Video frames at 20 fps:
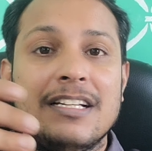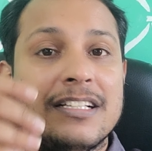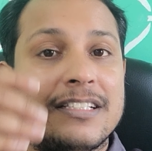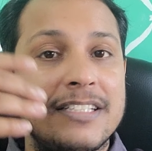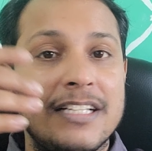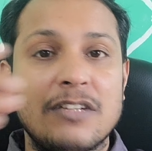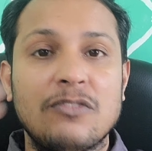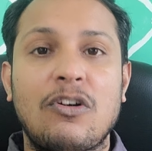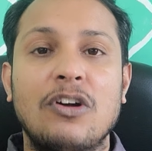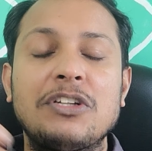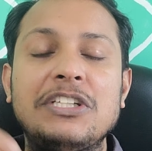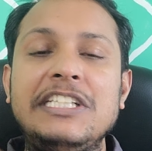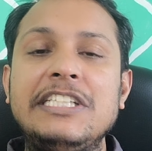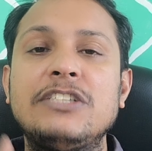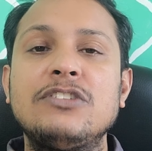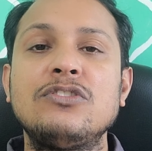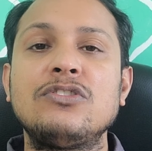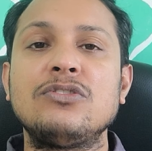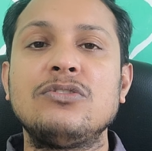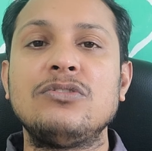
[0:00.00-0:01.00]
Then what you need
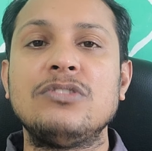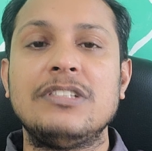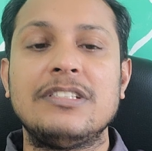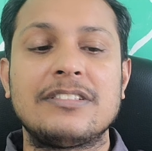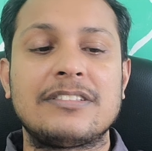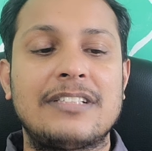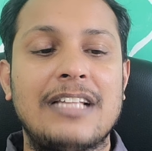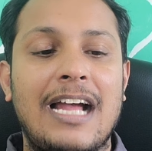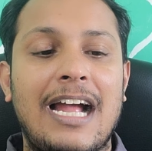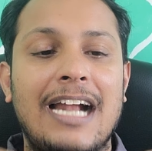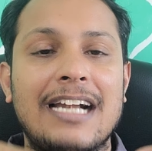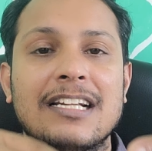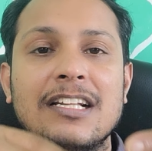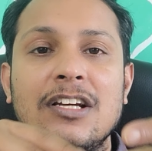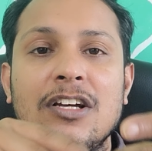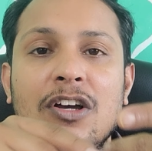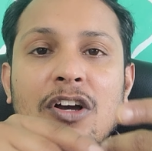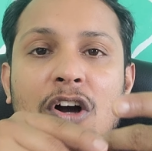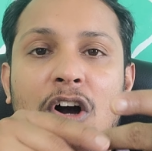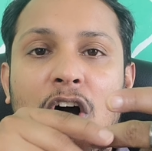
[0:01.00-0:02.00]
to do is that
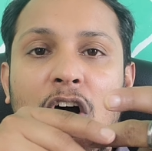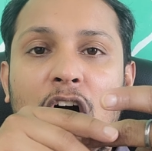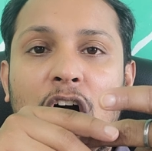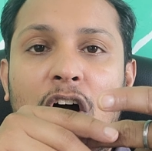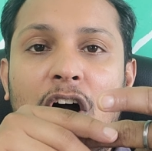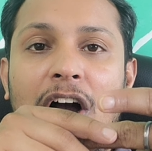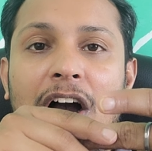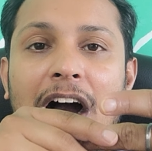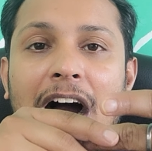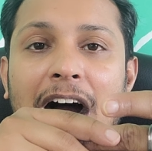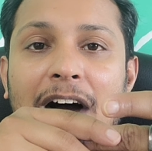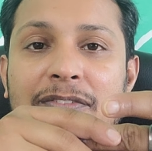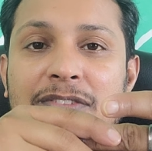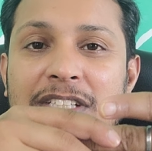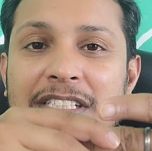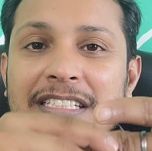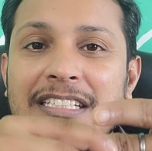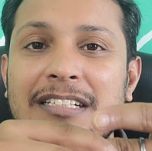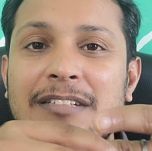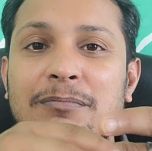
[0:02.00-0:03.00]

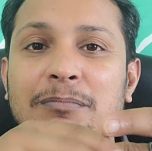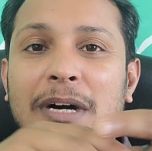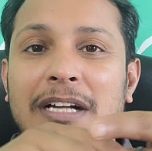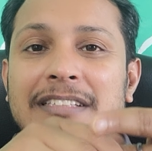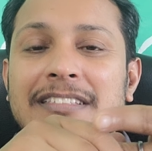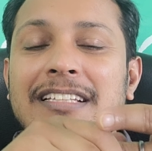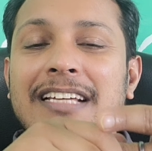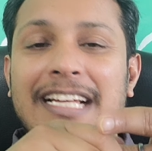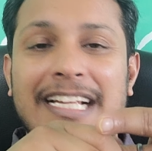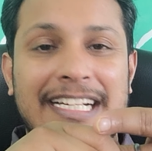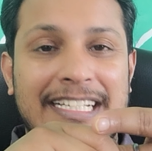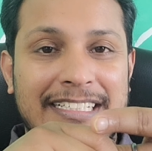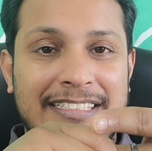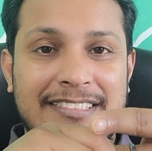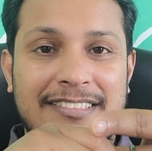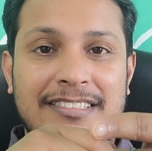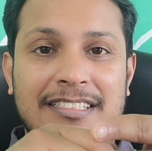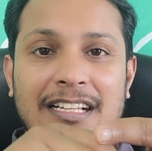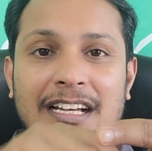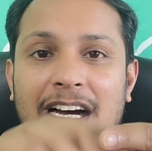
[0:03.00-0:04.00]
after the month
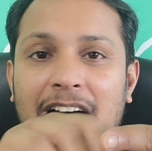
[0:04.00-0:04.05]
ends,